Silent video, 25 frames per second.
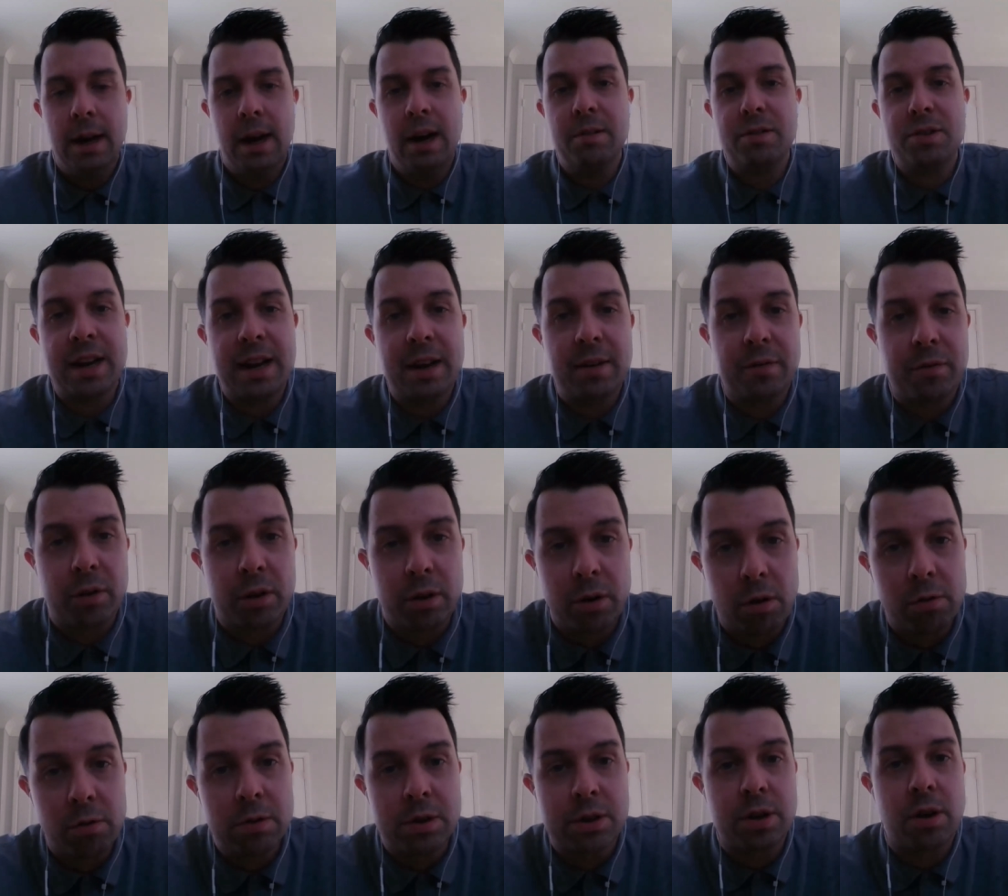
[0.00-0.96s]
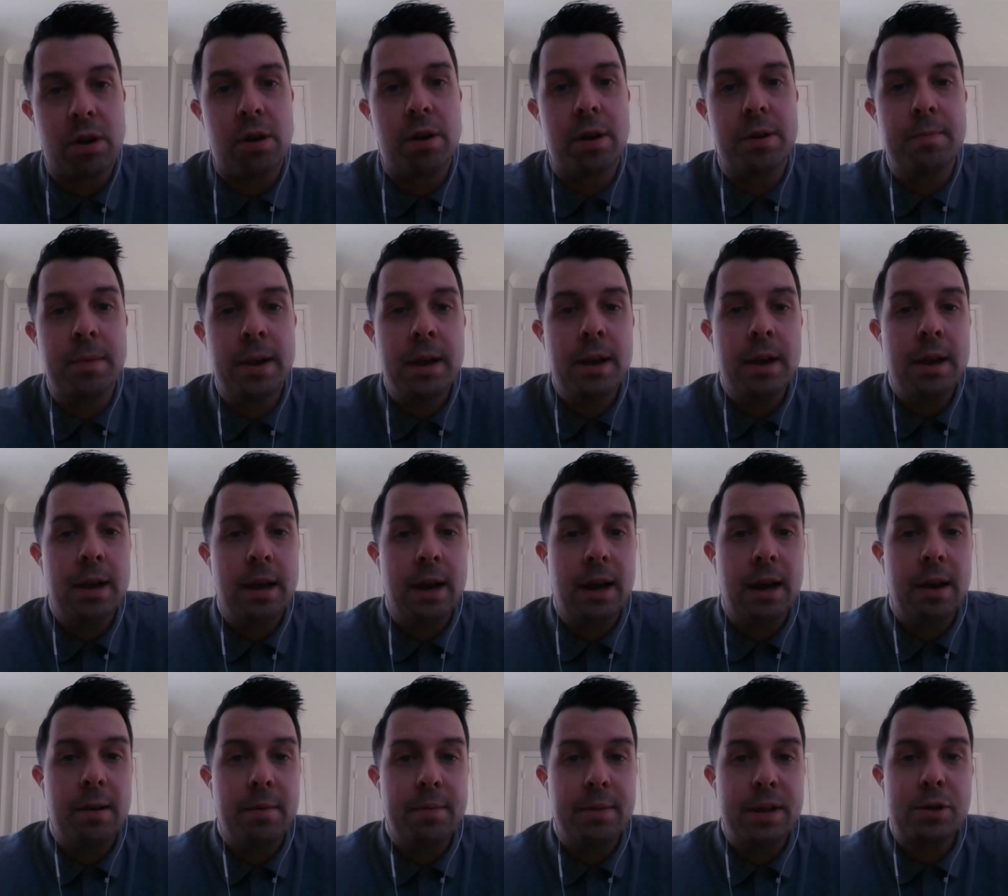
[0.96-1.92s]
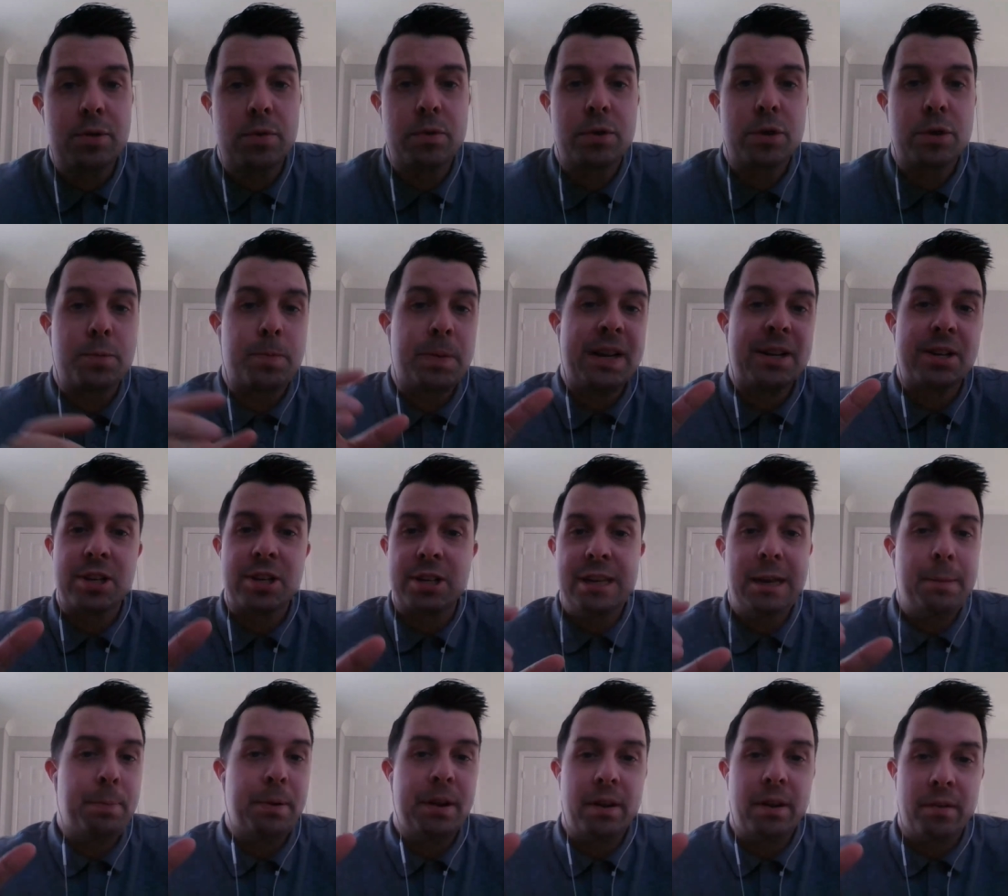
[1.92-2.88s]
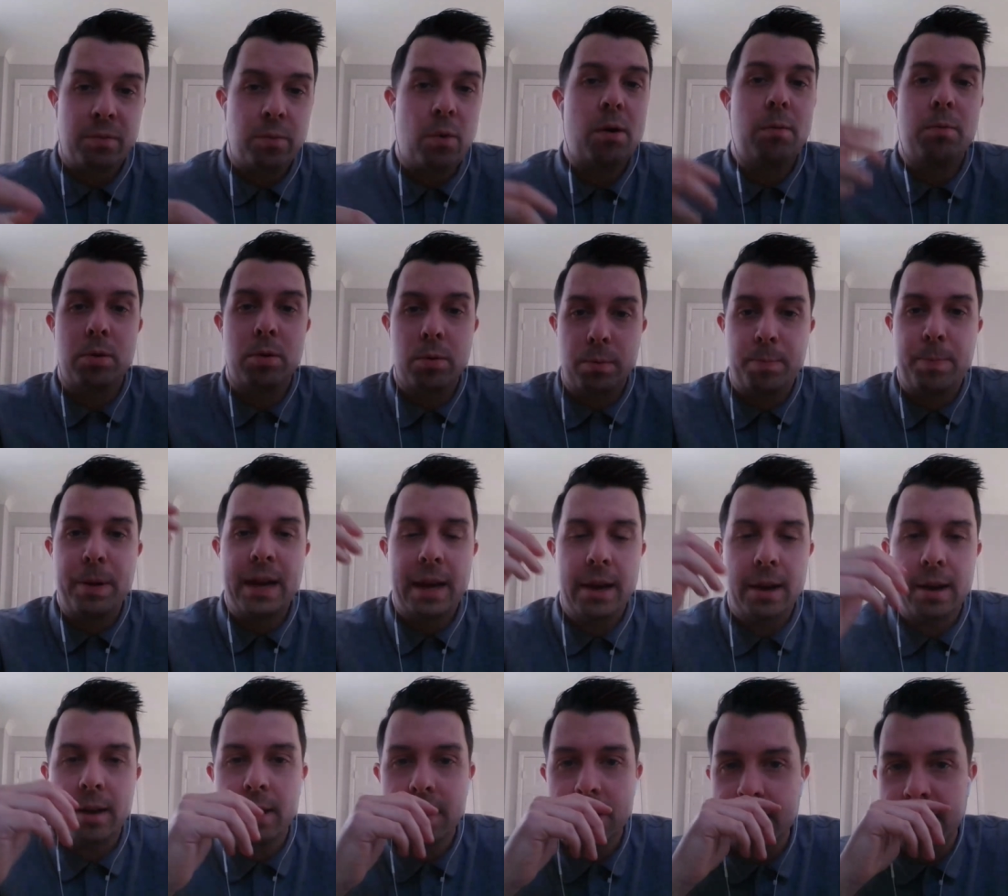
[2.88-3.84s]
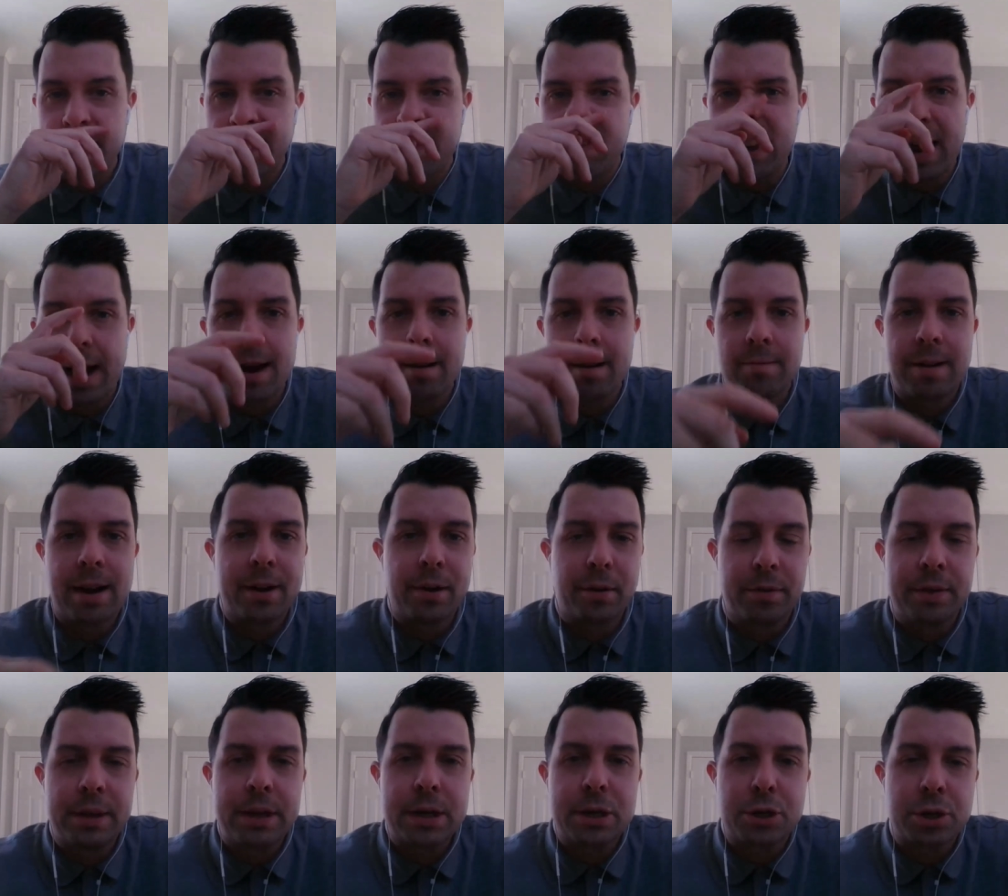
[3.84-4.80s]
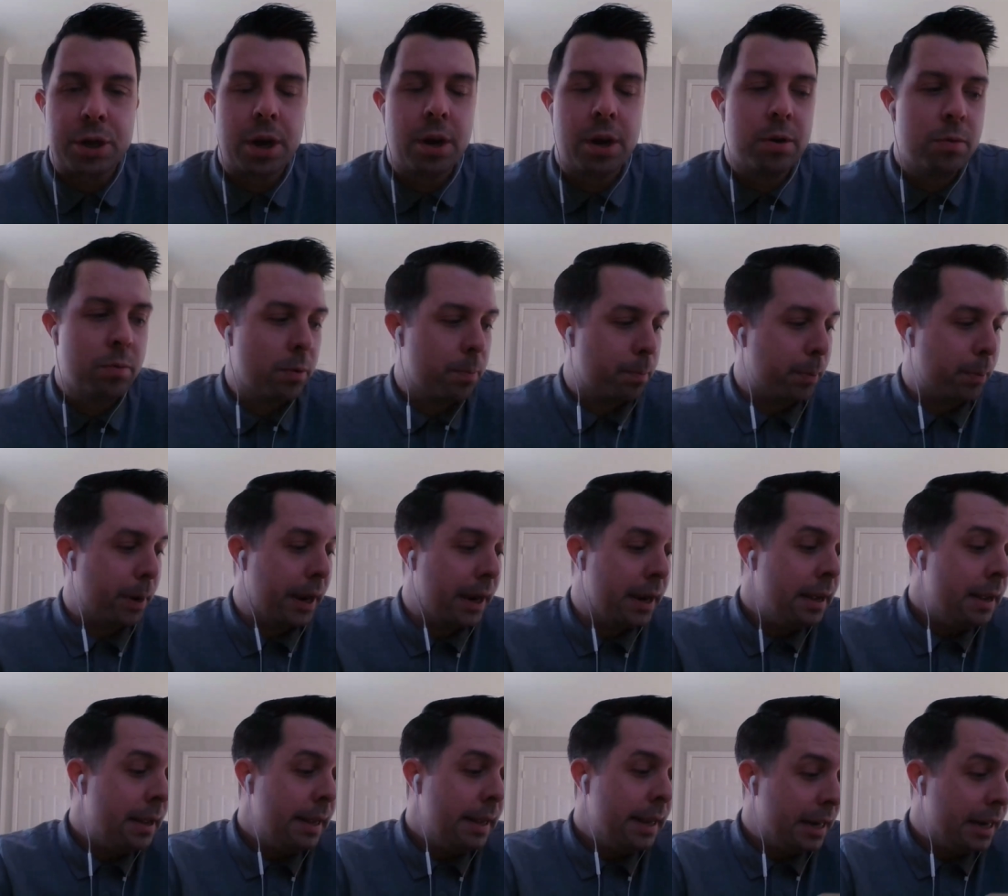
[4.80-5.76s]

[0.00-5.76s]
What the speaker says: I've said it for a long time, and this would just be a snippet of what would be a seven-hour rant on this show, would be